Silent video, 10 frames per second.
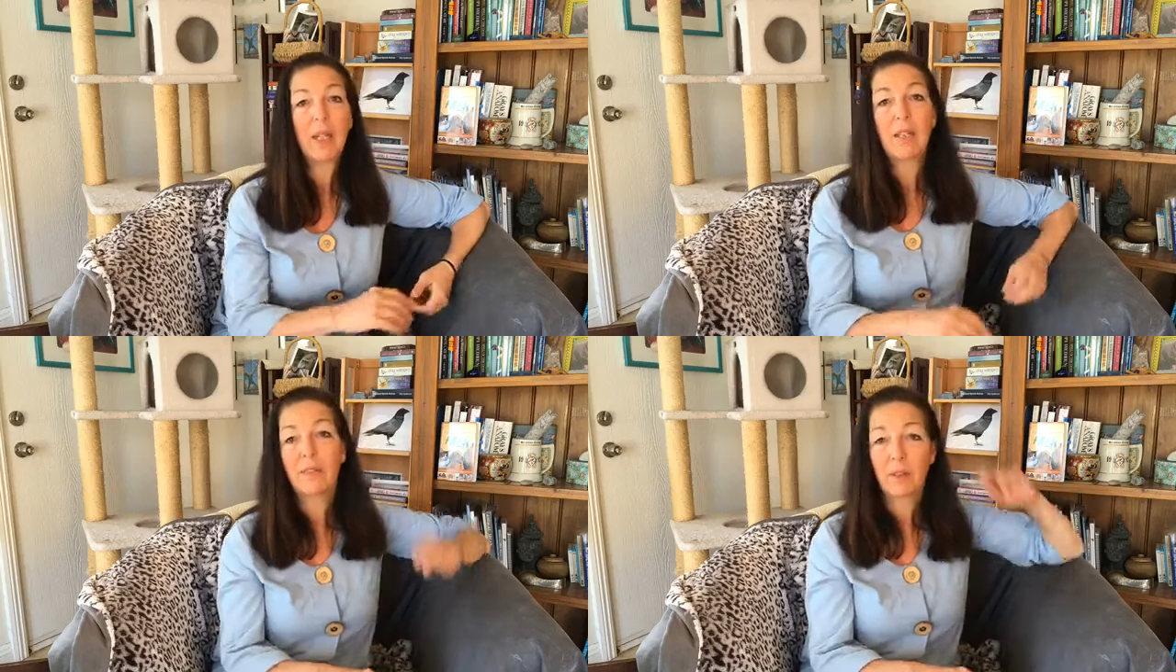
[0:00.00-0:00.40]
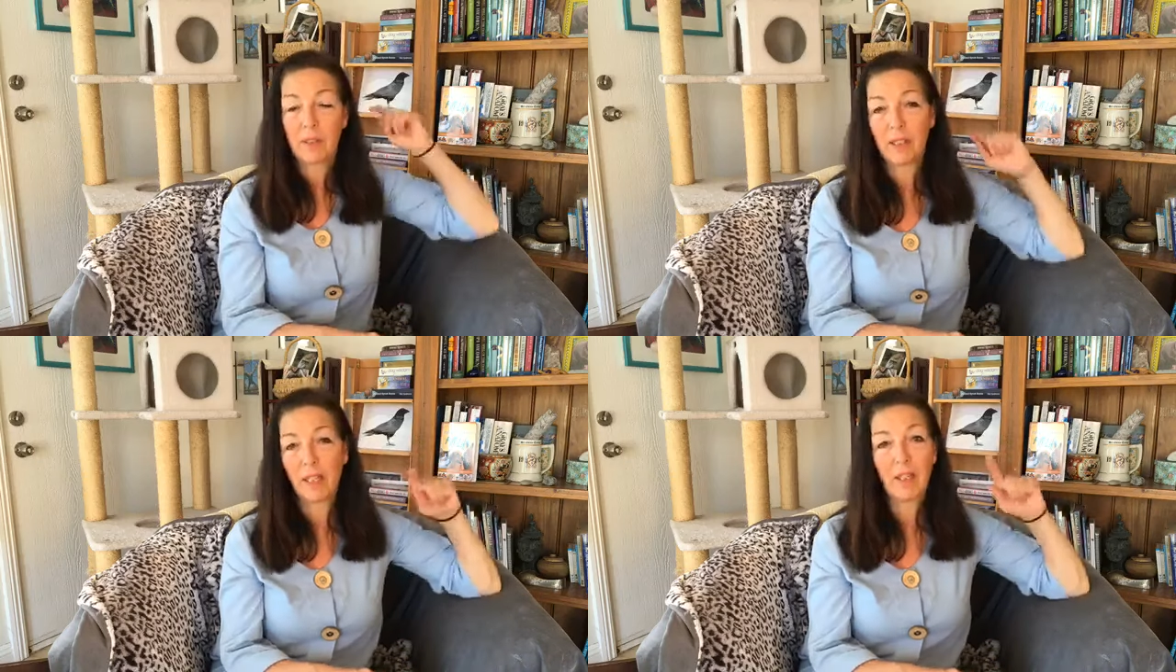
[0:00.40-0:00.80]
and if you
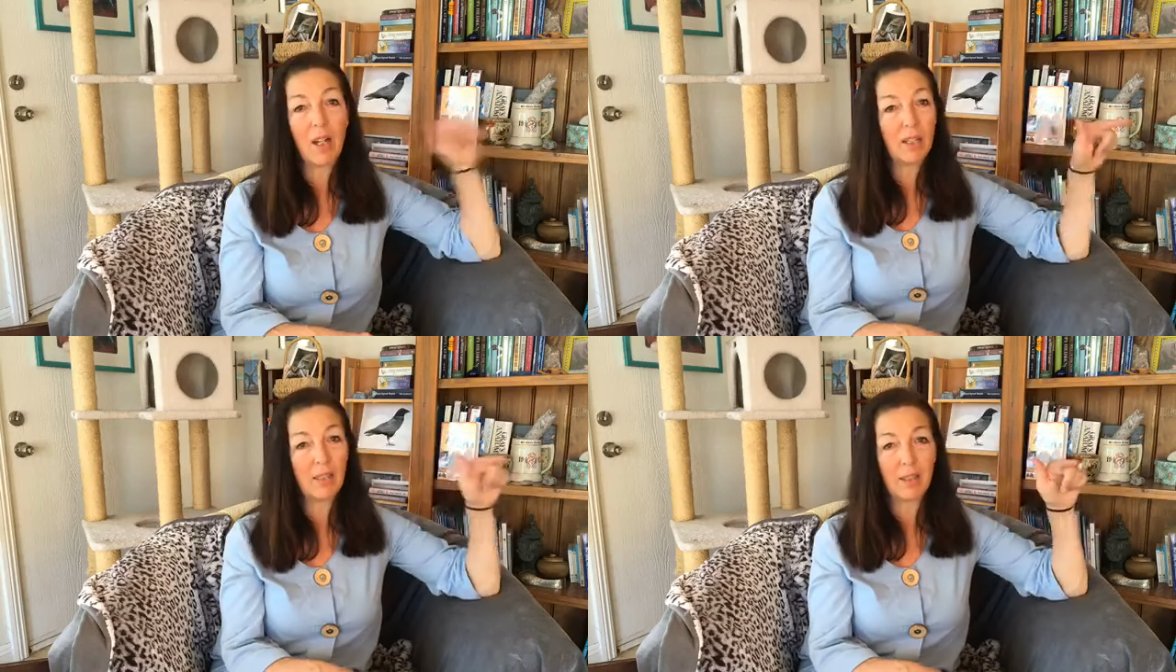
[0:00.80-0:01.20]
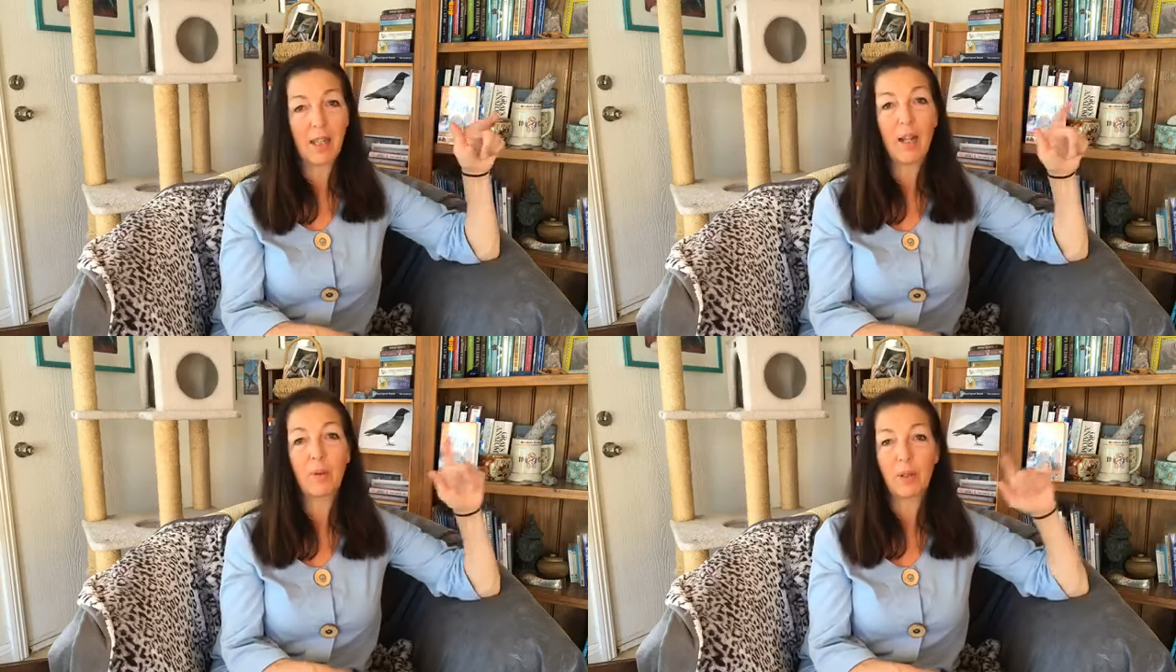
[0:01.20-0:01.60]
can get on in an
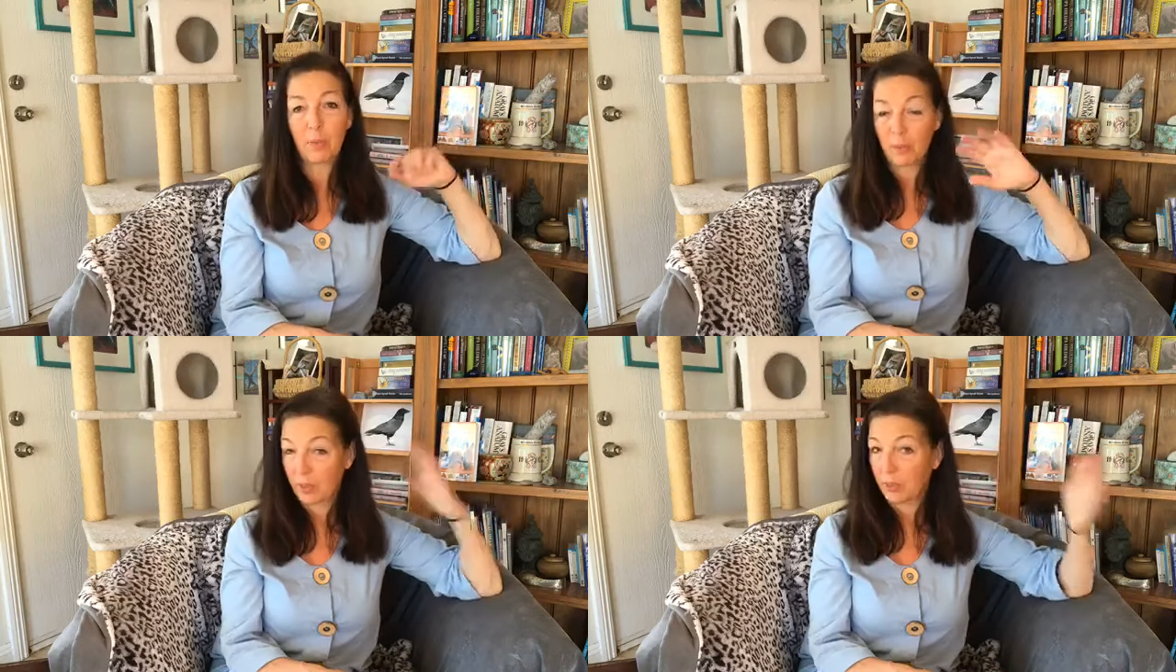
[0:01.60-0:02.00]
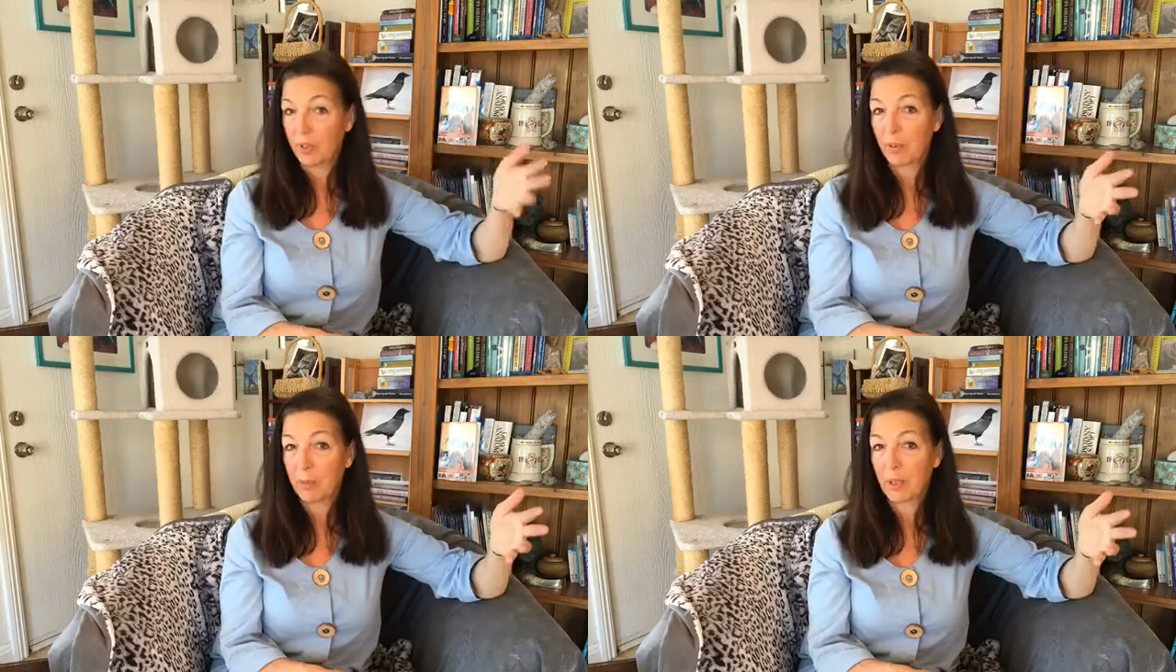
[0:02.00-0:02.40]
hour, we're
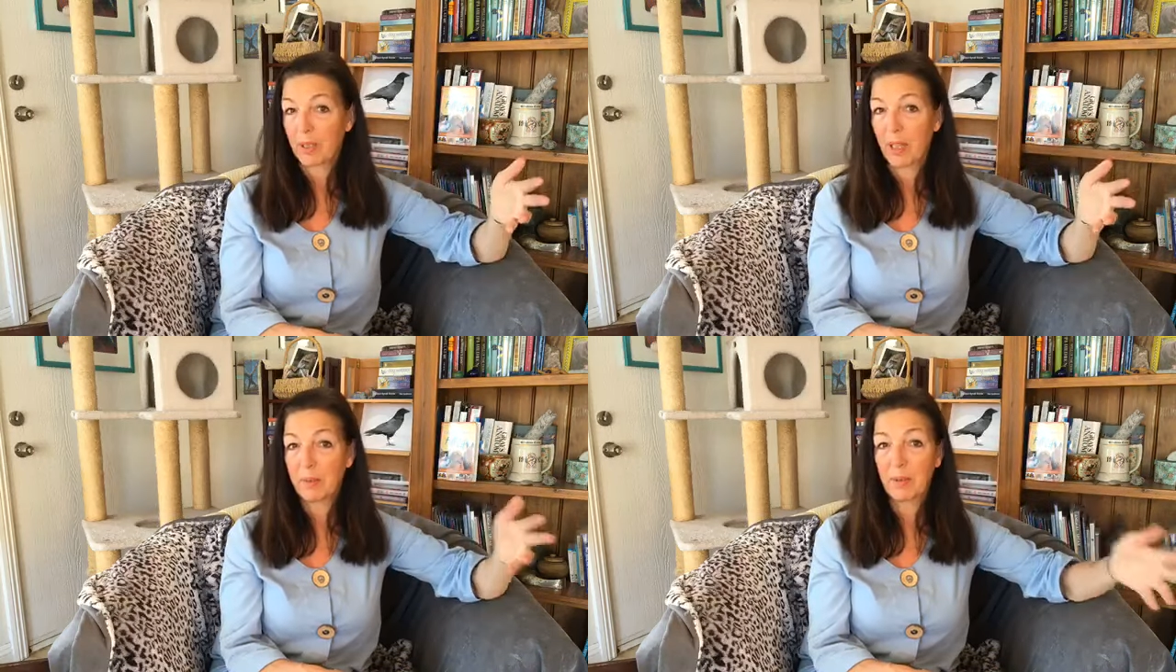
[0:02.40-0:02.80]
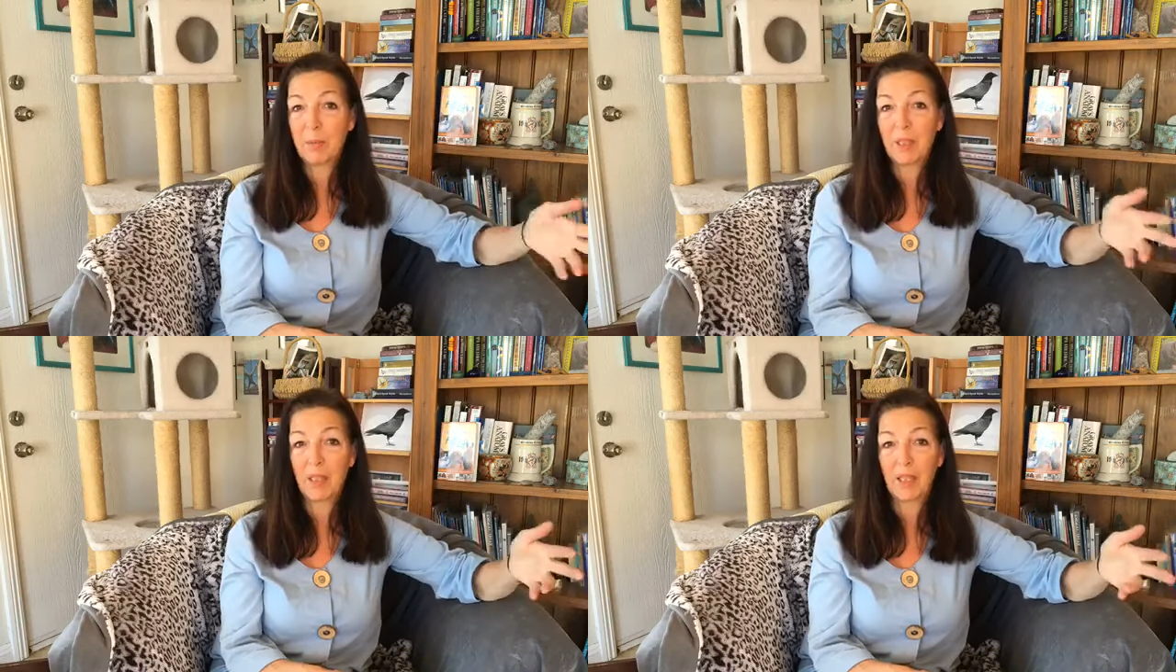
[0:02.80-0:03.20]
doing the book club,
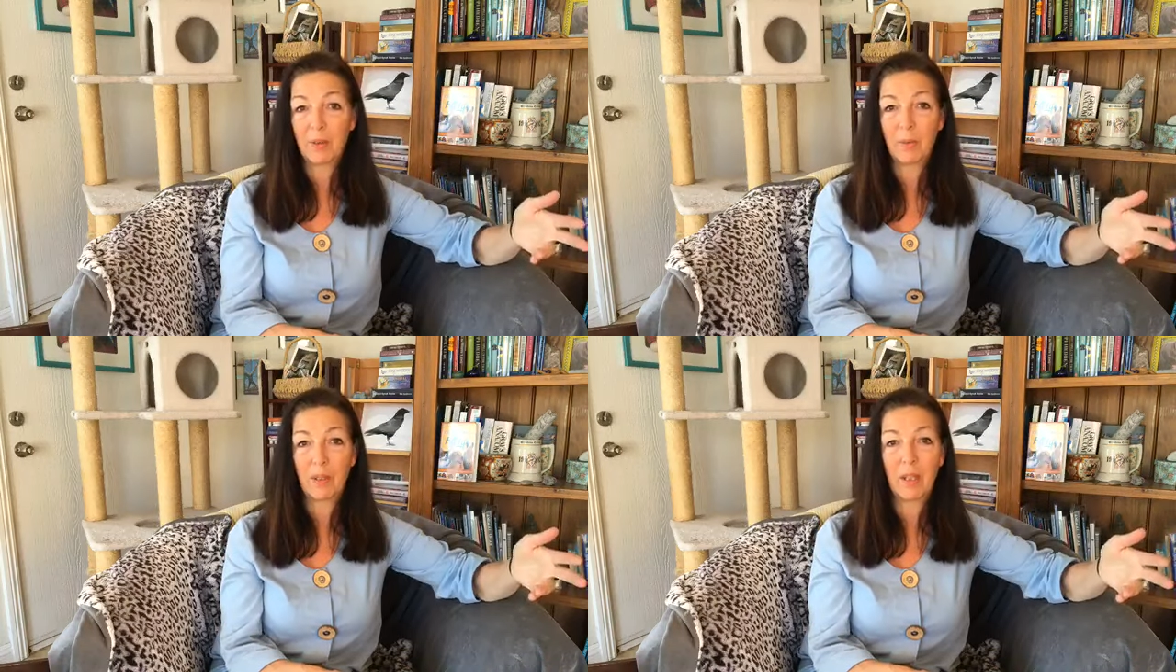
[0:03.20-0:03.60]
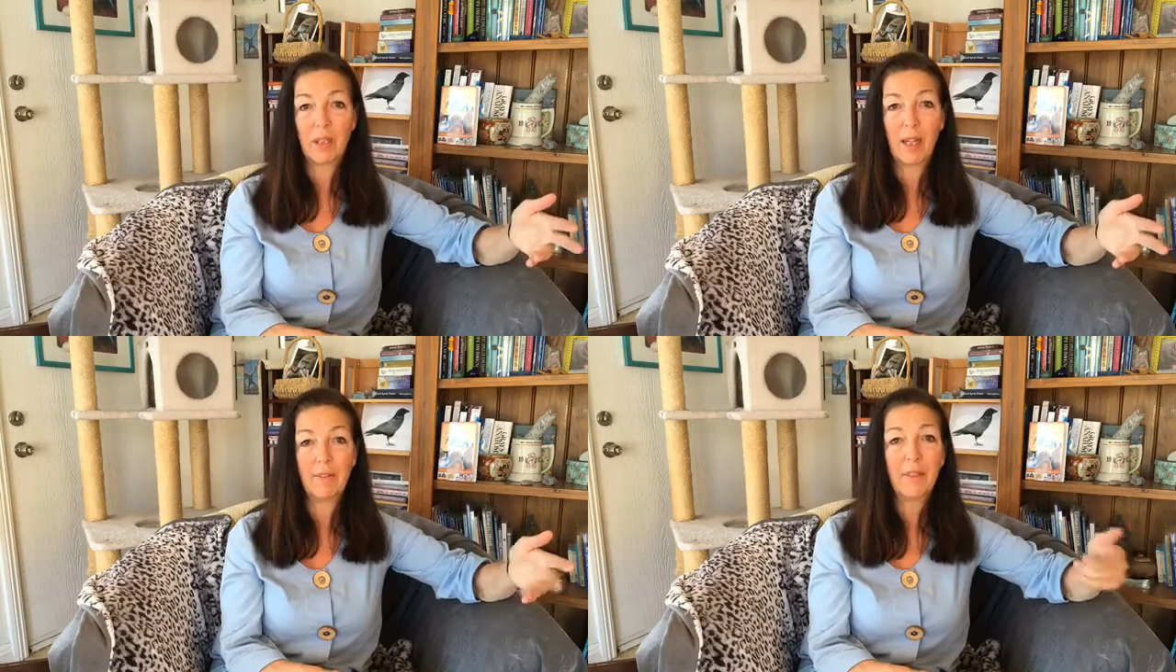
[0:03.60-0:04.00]
Communication with All
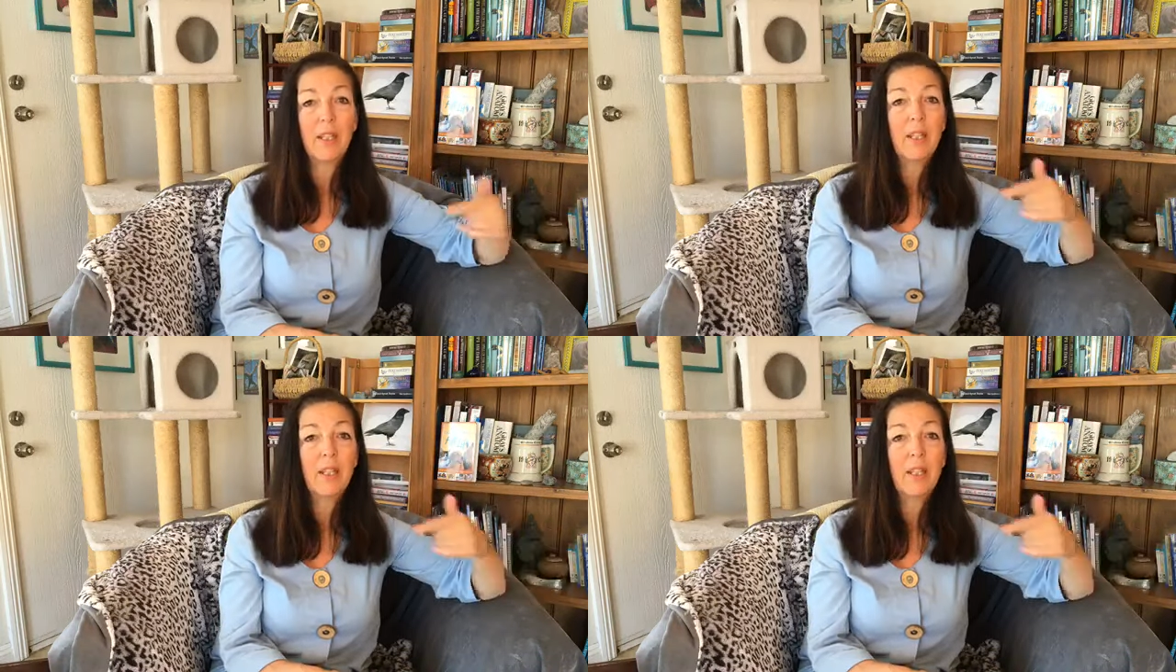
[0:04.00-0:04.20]
Life.